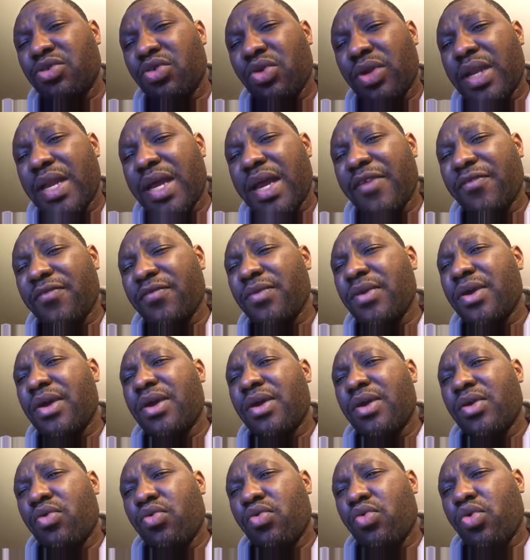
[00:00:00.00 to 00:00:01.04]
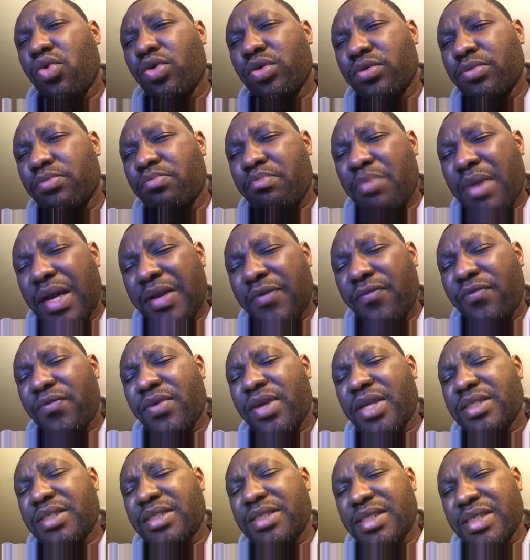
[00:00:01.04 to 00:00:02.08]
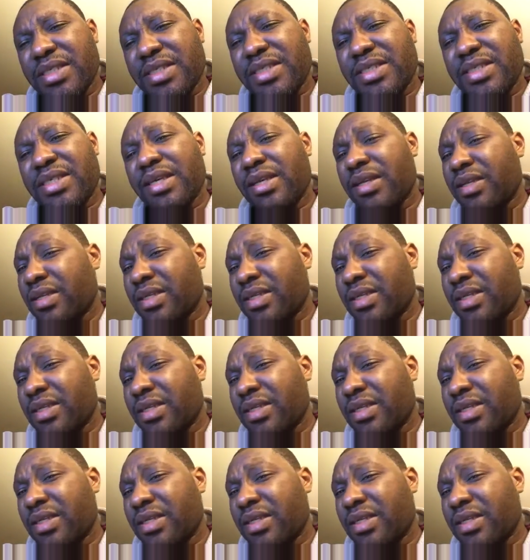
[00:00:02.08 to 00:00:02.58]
your life will manifest this year.